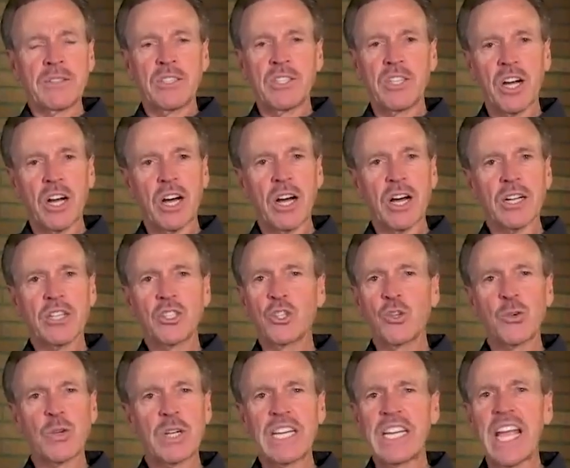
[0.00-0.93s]
God
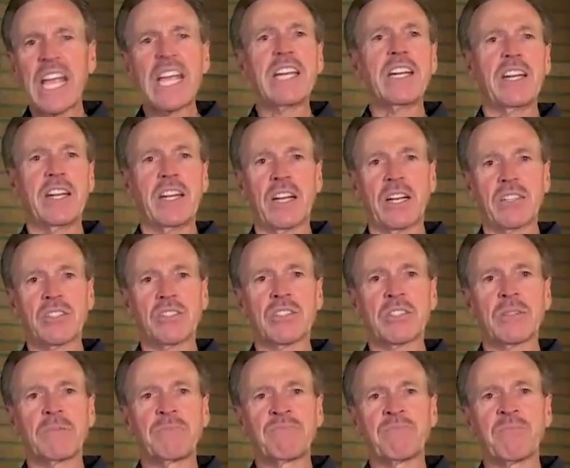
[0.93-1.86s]
created
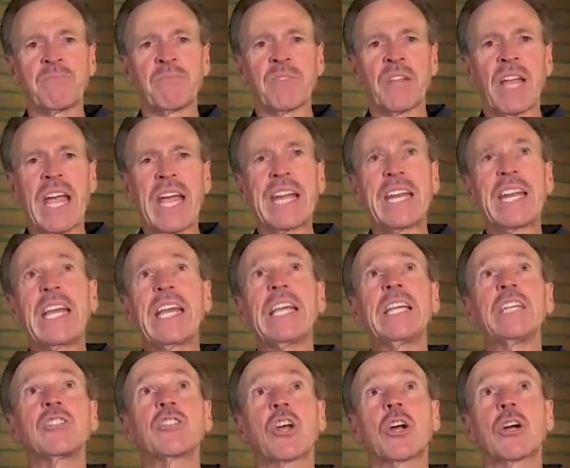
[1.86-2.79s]
us and
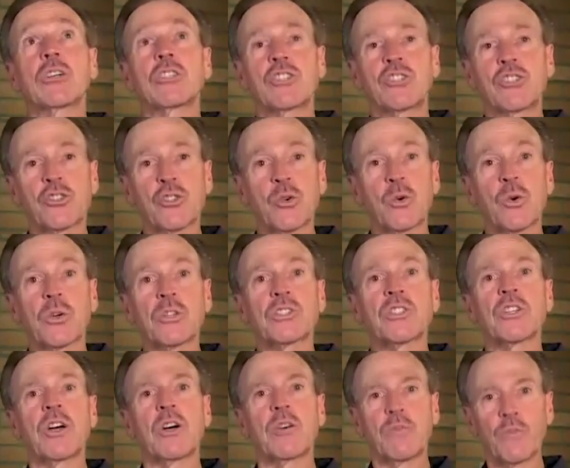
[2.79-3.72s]
He's our
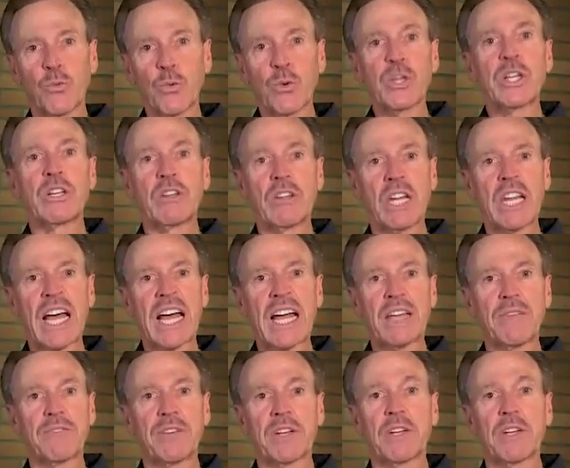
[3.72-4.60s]
source of real life.